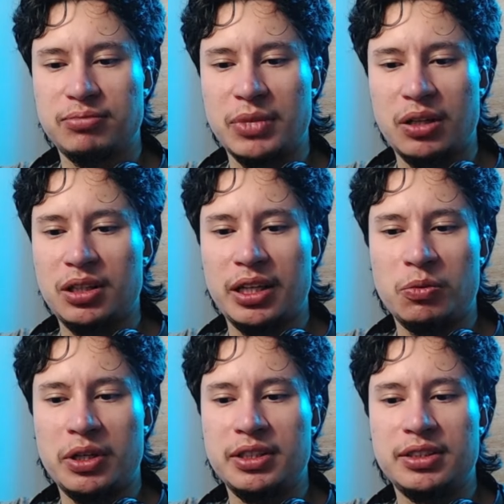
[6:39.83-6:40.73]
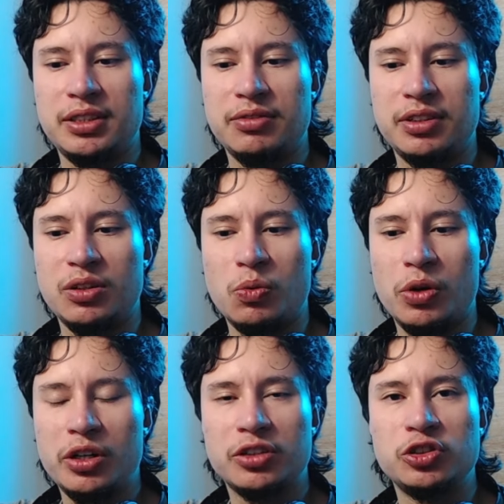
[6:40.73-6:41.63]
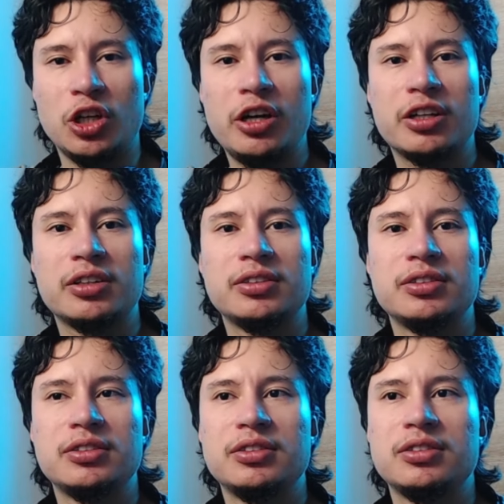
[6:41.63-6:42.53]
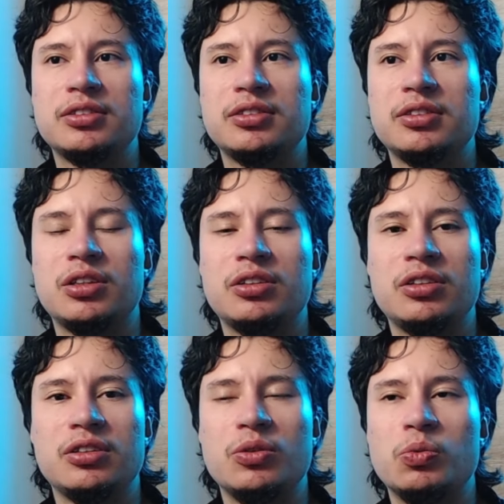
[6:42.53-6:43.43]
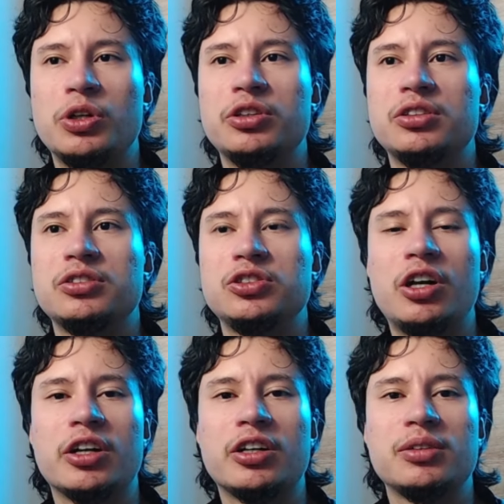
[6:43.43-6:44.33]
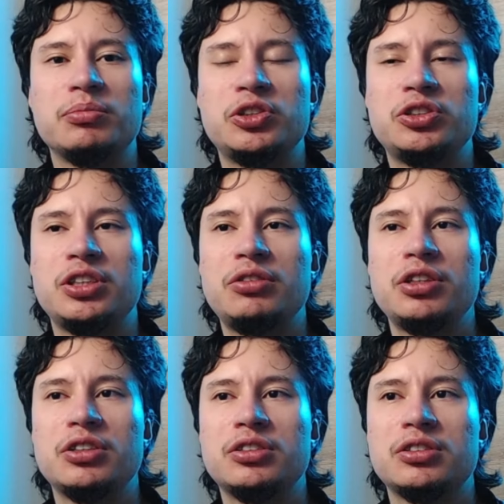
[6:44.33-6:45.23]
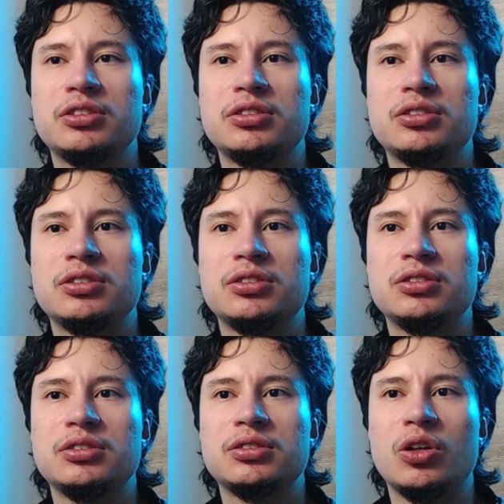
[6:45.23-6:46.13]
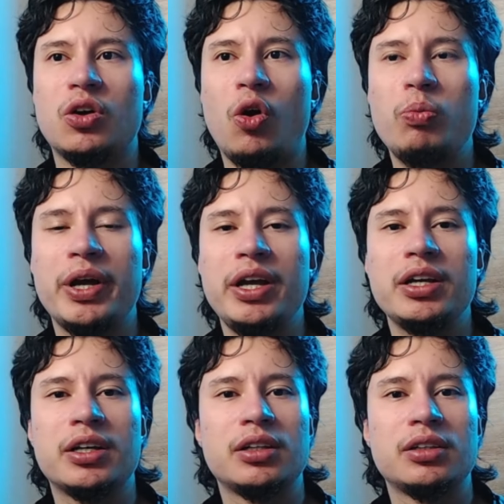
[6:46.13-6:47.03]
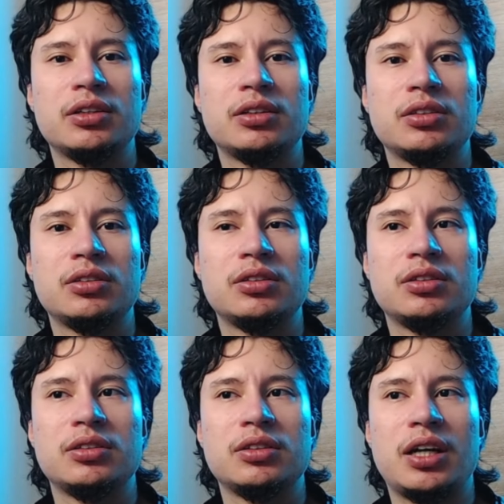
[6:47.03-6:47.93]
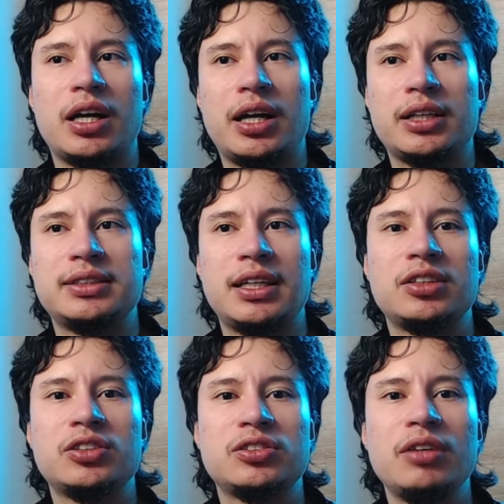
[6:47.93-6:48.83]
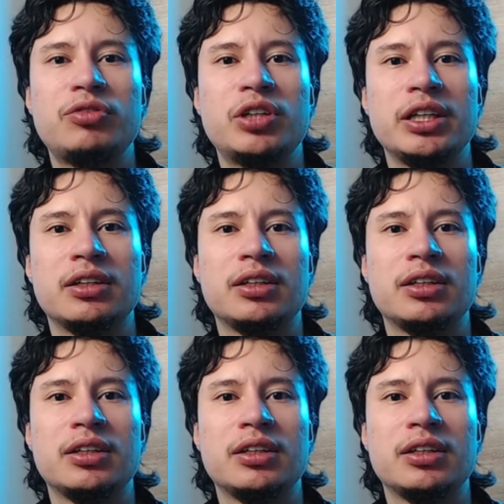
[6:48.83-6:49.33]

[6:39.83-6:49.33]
like what is even the work dark? The, the, the word dark mysterious, opaque. I, sense suffering.